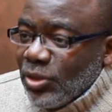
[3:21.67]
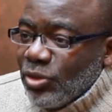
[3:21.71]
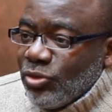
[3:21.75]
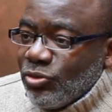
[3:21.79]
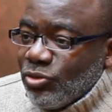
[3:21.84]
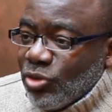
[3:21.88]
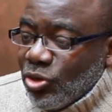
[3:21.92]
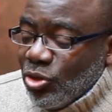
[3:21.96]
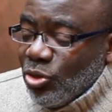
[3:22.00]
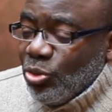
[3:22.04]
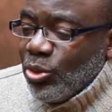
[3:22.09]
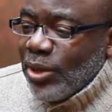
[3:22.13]

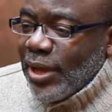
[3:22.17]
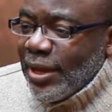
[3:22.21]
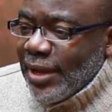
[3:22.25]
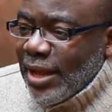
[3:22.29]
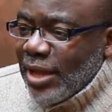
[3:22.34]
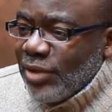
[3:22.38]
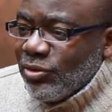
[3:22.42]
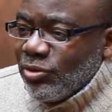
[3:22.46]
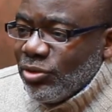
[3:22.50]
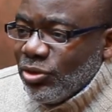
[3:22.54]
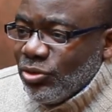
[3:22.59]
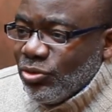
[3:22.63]
So you can
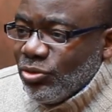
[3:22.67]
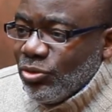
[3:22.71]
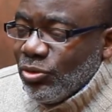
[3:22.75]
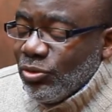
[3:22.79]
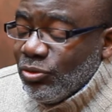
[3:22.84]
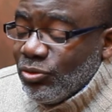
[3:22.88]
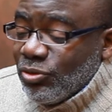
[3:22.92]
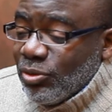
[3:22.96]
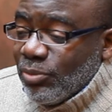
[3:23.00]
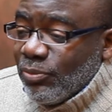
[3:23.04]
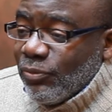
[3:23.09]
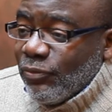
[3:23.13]
actually do
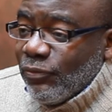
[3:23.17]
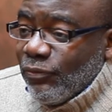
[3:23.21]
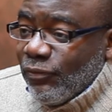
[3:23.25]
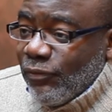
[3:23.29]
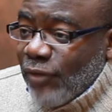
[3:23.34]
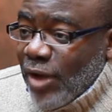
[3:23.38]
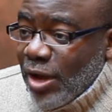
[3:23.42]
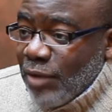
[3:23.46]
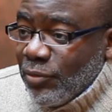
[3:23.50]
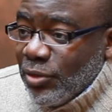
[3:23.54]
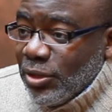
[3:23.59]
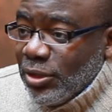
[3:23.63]
some
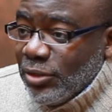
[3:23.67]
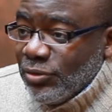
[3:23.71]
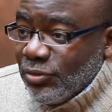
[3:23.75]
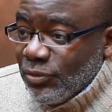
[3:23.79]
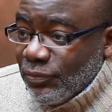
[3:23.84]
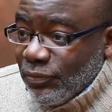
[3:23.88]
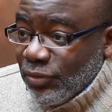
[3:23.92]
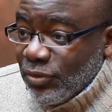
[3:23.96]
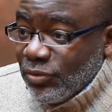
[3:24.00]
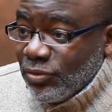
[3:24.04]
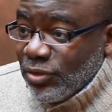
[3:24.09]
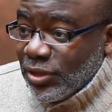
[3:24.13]
very
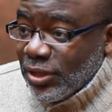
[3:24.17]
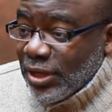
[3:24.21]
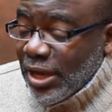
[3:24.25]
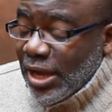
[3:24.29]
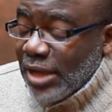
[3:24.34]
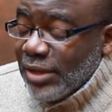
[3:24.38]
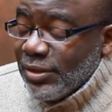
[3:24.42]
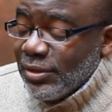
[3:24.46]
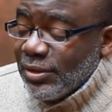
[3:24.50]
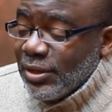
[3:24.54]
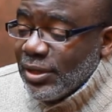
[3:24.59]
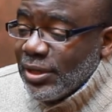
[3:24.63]

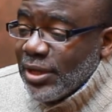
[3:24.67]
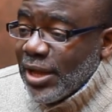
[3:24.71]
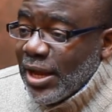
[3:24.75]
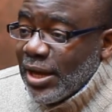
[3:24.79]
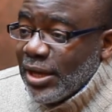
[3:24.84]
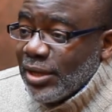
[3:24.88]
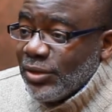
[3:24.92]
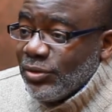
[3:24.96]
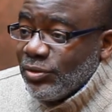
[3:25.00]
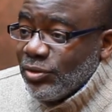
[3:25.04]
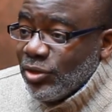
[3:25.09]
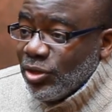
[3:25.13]
sophisticated
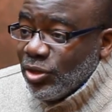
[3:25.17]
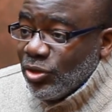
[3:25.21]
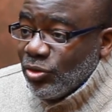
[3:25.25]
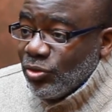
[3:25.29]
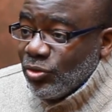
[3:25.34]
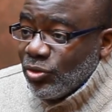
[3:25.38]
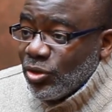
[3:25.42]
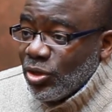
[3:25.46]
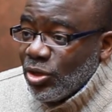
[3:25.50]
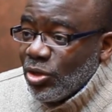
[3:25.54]
analyses